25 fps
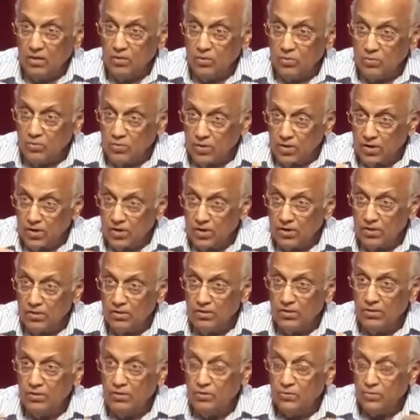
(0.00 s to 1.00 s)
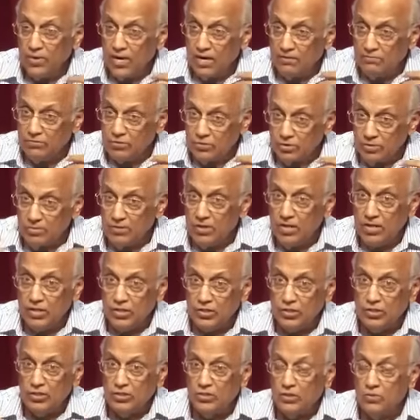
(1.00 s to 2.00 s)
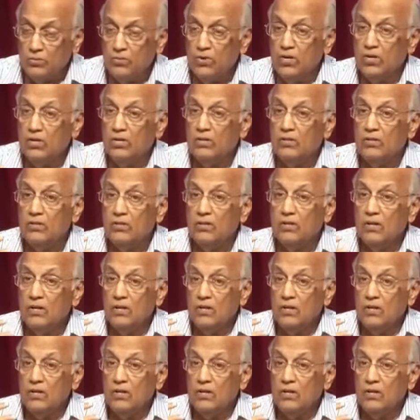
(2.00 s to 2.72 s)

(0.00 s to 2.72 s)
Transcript: In the world you will have tribulation and the world